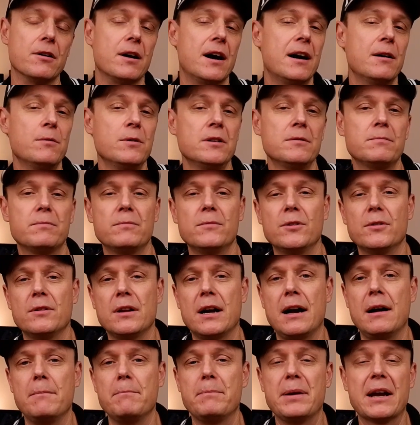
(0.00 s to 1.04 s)
I will
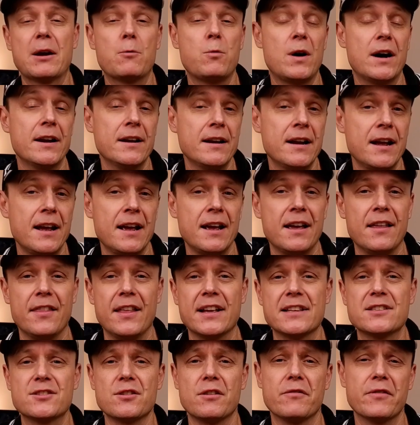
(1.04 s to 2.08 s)
pick one
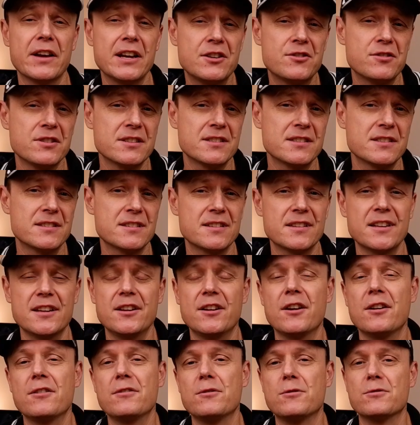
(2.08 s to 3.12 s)
that's of interest,
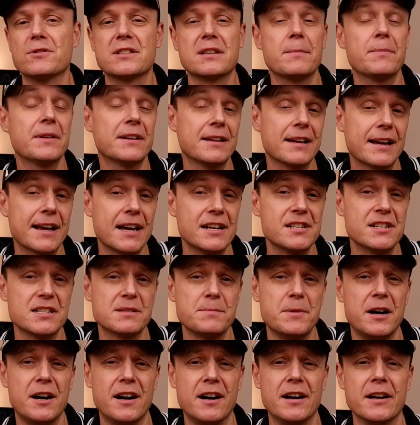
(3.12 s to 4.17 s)
you know, or something that
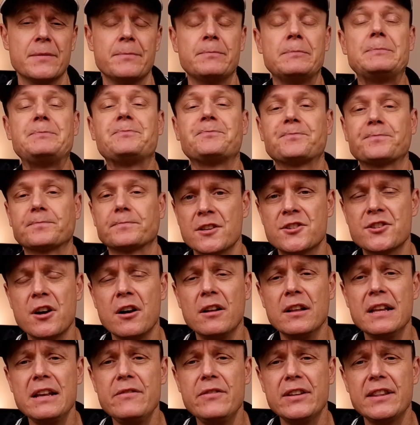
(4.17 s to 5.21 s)
catches my eye. So
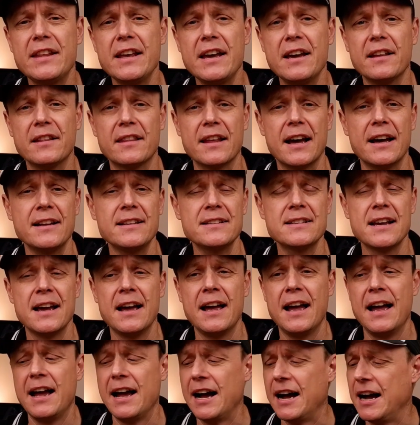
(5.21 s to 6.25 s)
I'll leave it there at that.
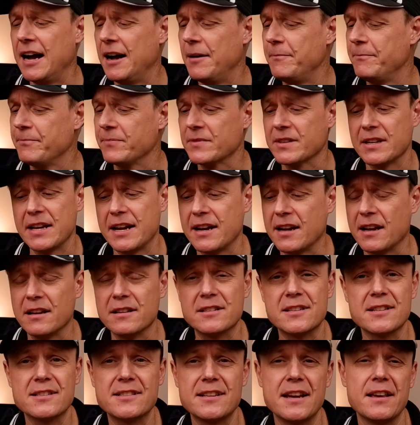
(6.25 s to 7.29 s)
And
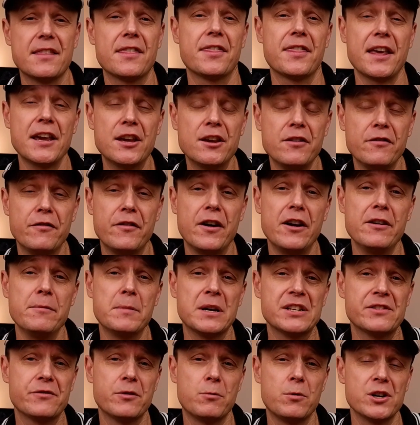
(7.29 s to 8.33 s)
I'll just say thank you very
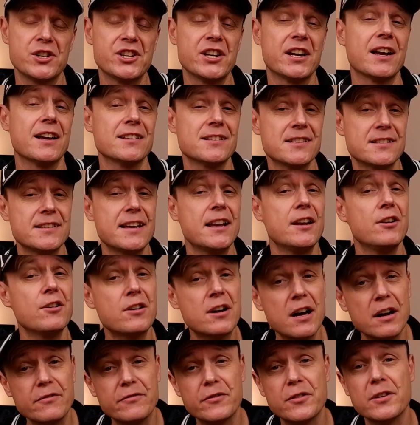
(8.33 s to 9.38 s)
much for watching. As I say,
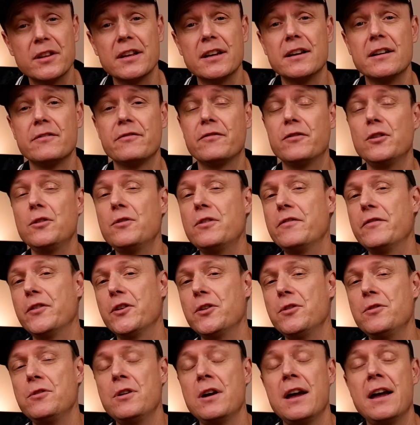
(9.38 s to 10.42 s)
look up for the full
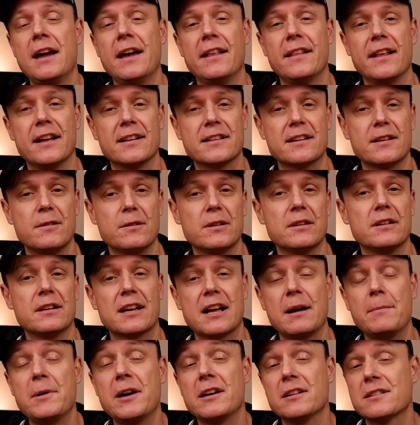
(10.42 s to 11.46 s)
review that will
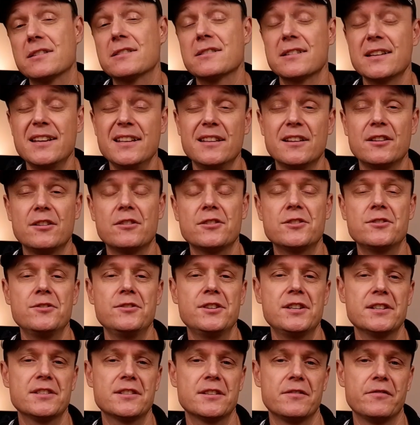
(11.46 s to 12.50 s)
come out in the not too
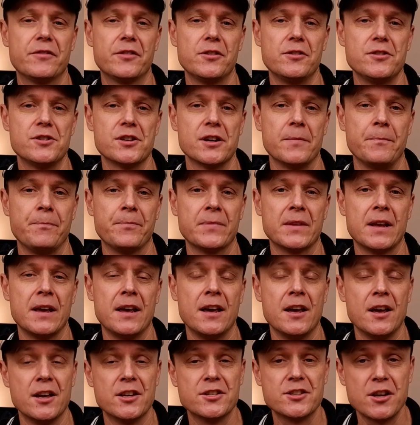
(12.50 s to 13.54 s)
distant future.
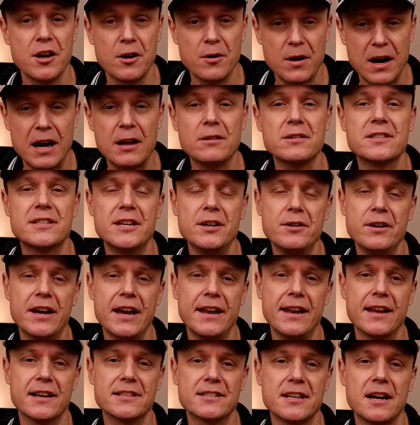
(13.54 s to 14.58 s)
So I'll see you
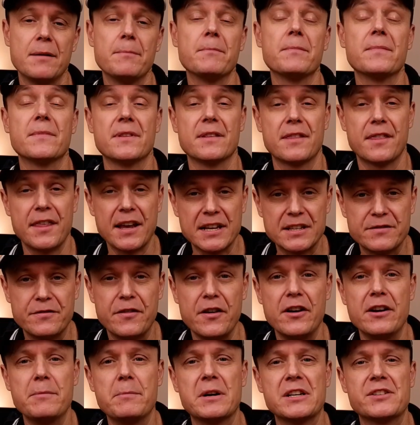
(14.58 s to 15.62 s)
again next time. Thanks
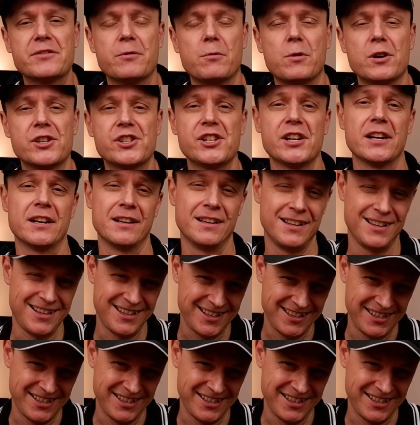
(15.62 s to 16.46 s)
very much for watching.